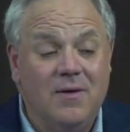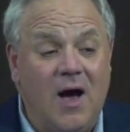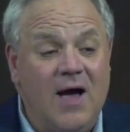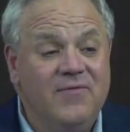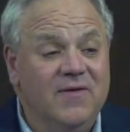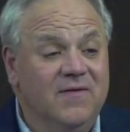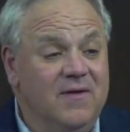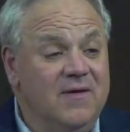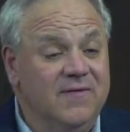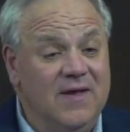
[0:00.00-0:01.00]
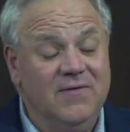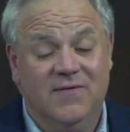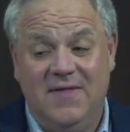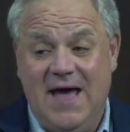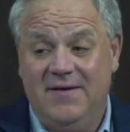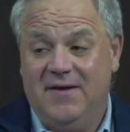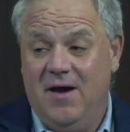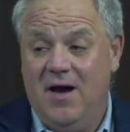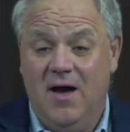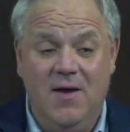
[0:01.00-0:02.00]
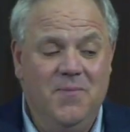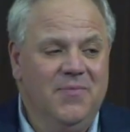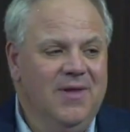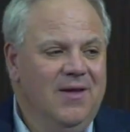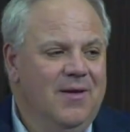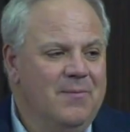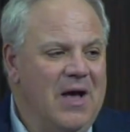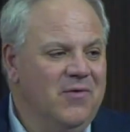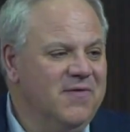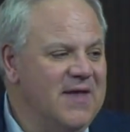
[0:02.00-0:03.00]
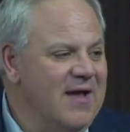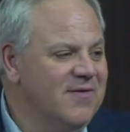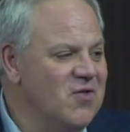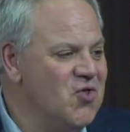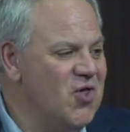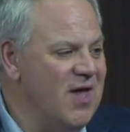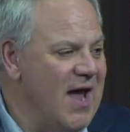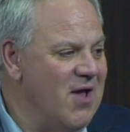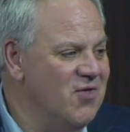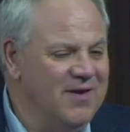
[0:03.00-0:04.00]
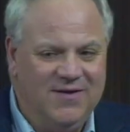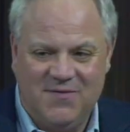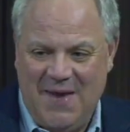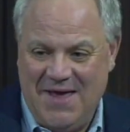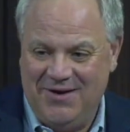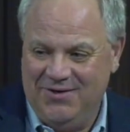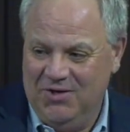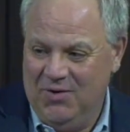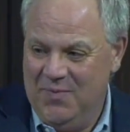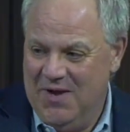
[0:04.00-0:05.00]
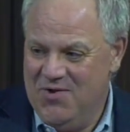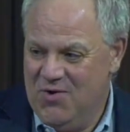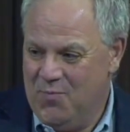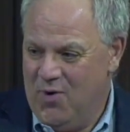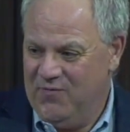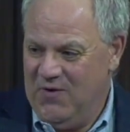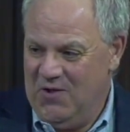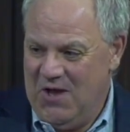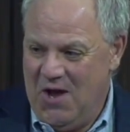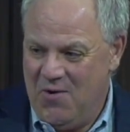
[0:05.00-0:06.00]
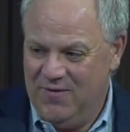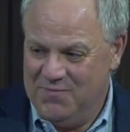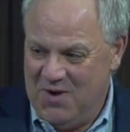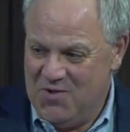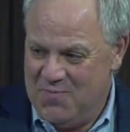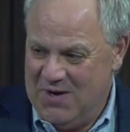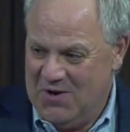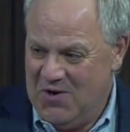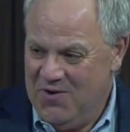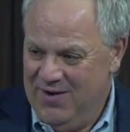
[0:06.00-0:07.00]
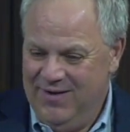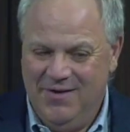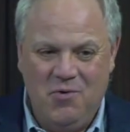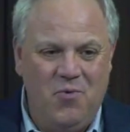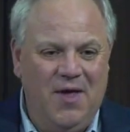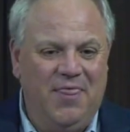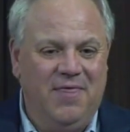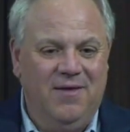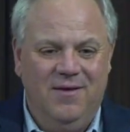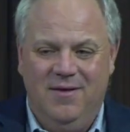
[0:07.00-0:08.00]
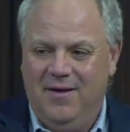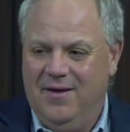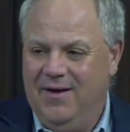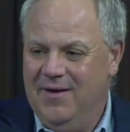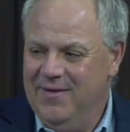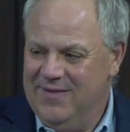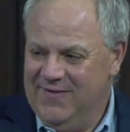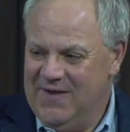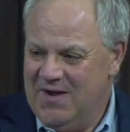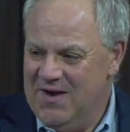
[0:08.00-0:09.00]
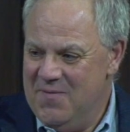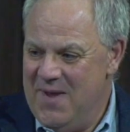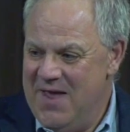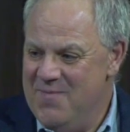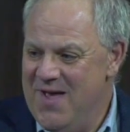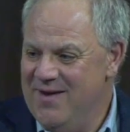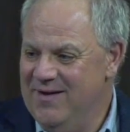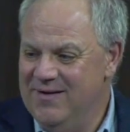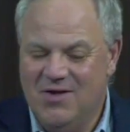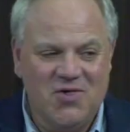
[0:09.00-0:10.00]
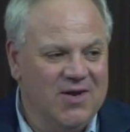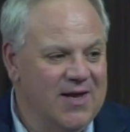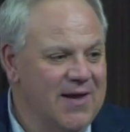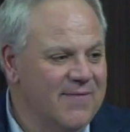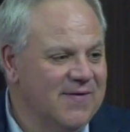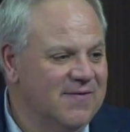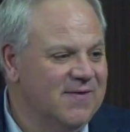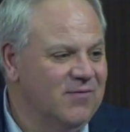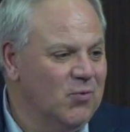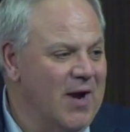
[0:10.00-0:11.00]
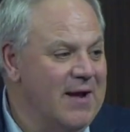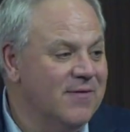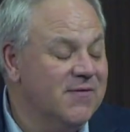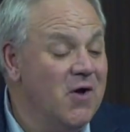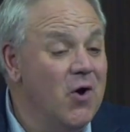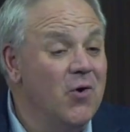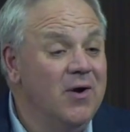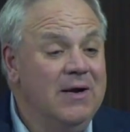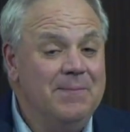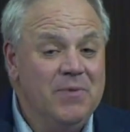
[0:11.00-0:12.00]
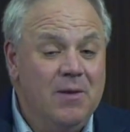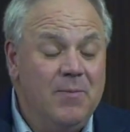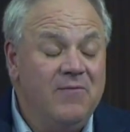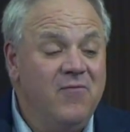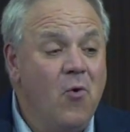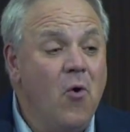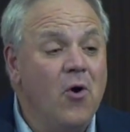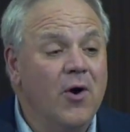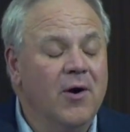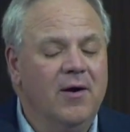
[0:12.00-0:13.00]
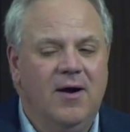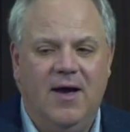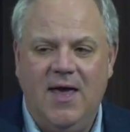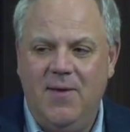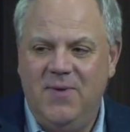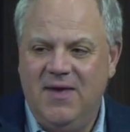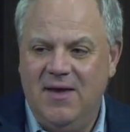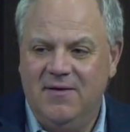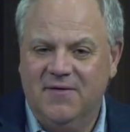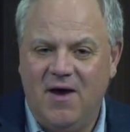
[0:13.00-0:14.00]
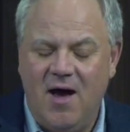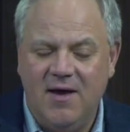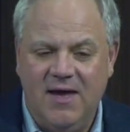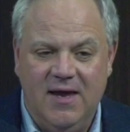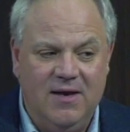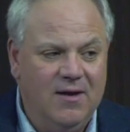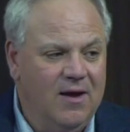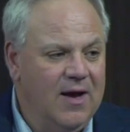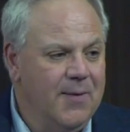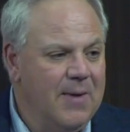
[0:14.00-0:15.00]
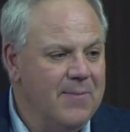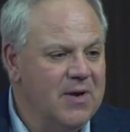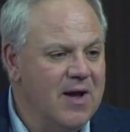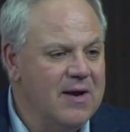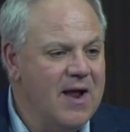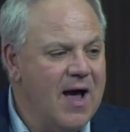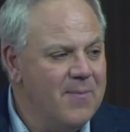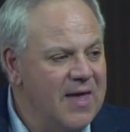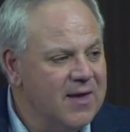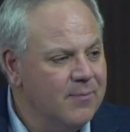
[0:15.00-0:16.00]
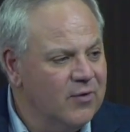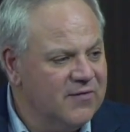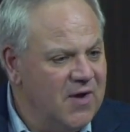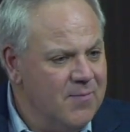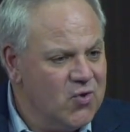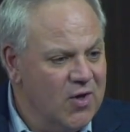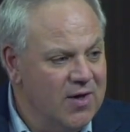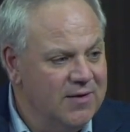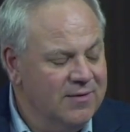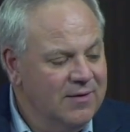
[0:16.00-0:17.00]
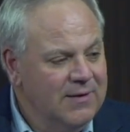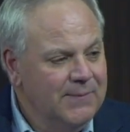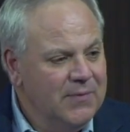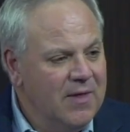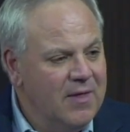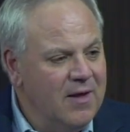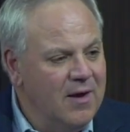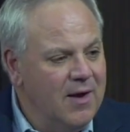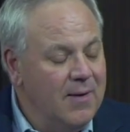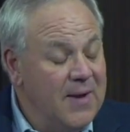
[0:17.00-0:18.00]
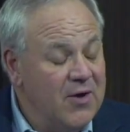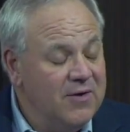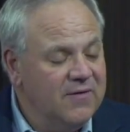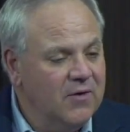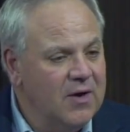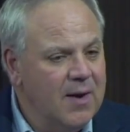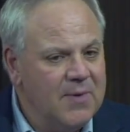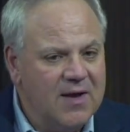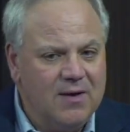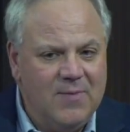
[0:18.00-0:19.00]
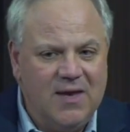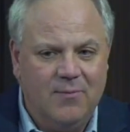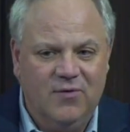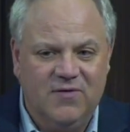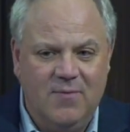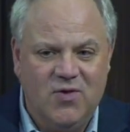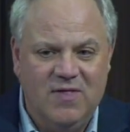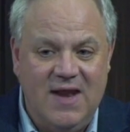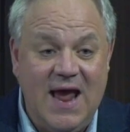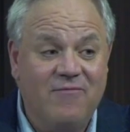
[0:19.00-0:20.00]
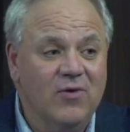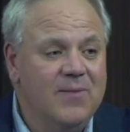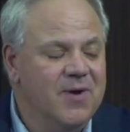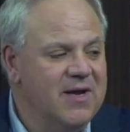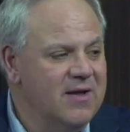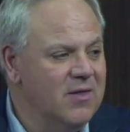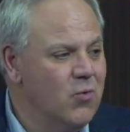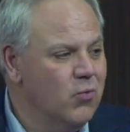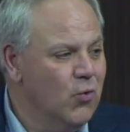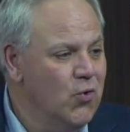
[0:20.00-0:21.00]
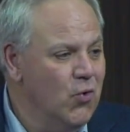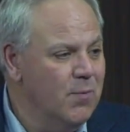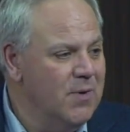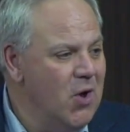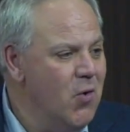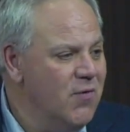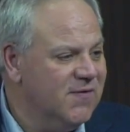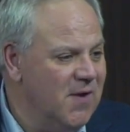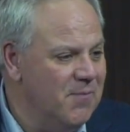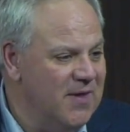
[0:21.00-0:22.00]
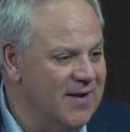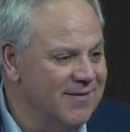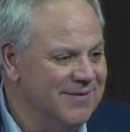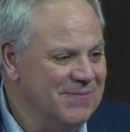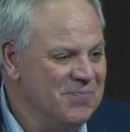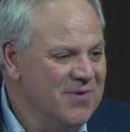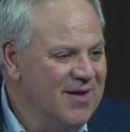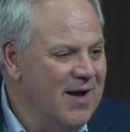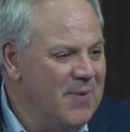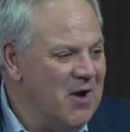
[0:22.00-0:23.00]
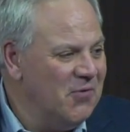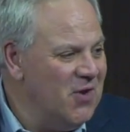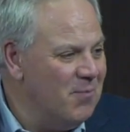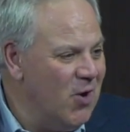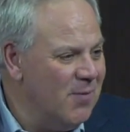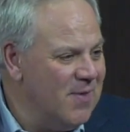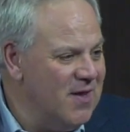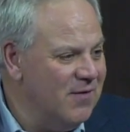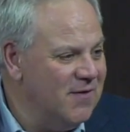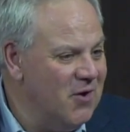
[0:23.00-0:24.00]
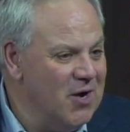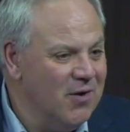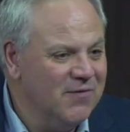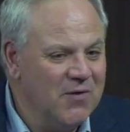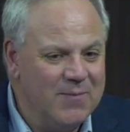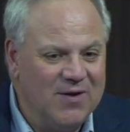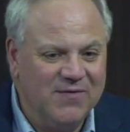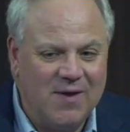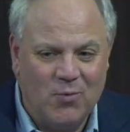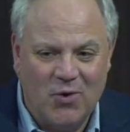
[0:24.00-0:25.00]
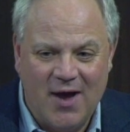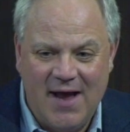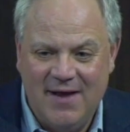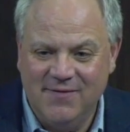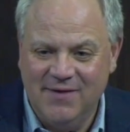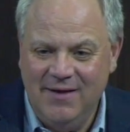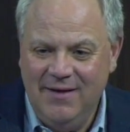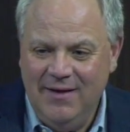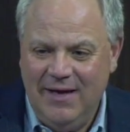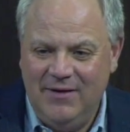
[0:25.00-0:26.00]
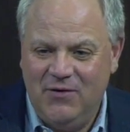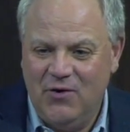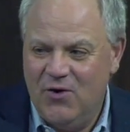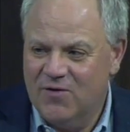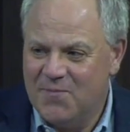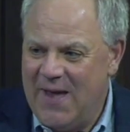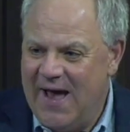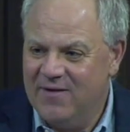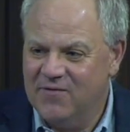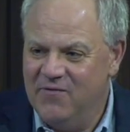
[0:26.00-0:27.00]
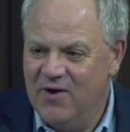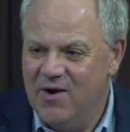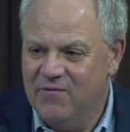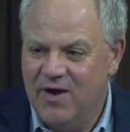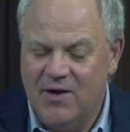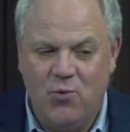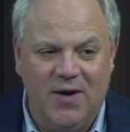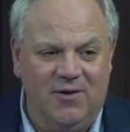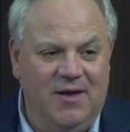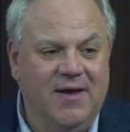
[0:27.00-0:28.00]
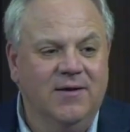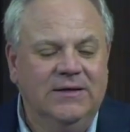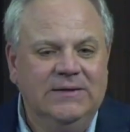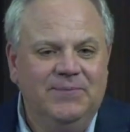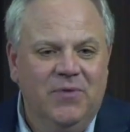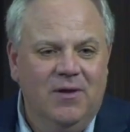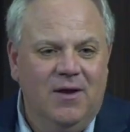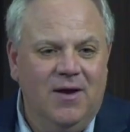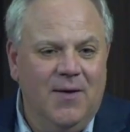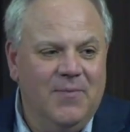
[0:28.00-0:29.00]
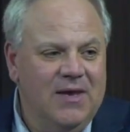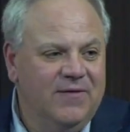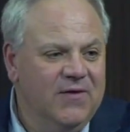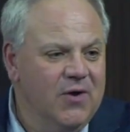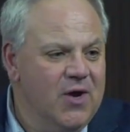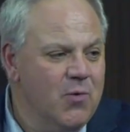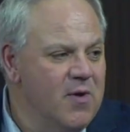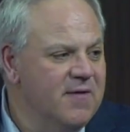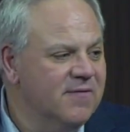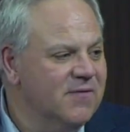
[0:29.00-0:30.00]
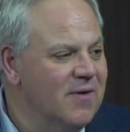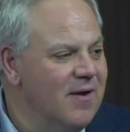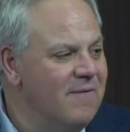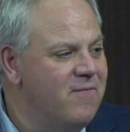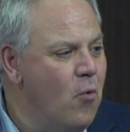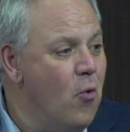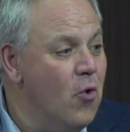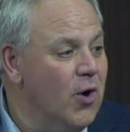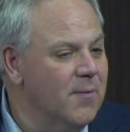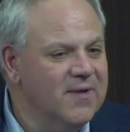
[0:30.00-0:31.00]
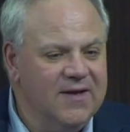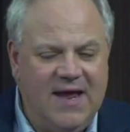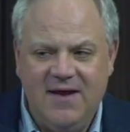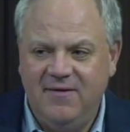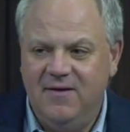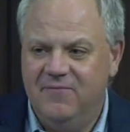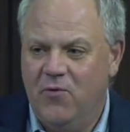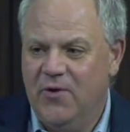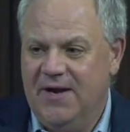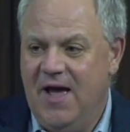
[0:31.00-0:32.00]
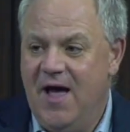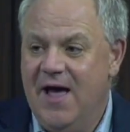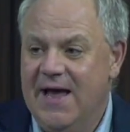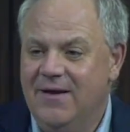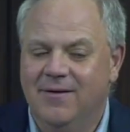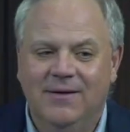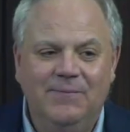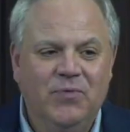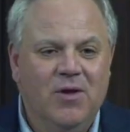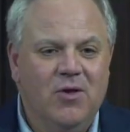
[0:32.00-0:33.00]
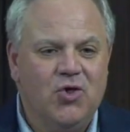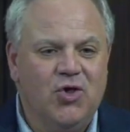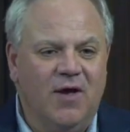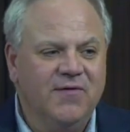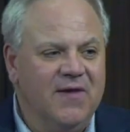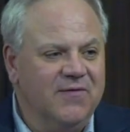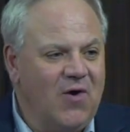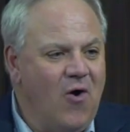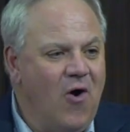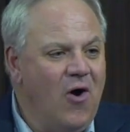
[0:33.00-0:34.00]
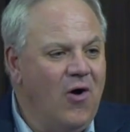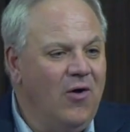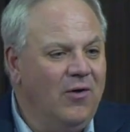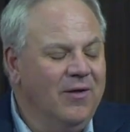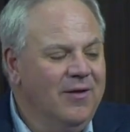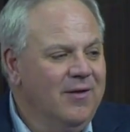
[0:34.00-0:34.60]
Obviously, since that time, Mountain States has changed and expanded a little bit. Your portfolio is much bigger with the Second Amendment initiatives and civil rights. So before I begin talking, I'm going to not make a presumption about Interior. I'm not going to make a presumption that everybody in the room knows something about the Department of the Interior. So I'm going to summarize Interior's past very, very quickly. Interior was formed in 1849, just as all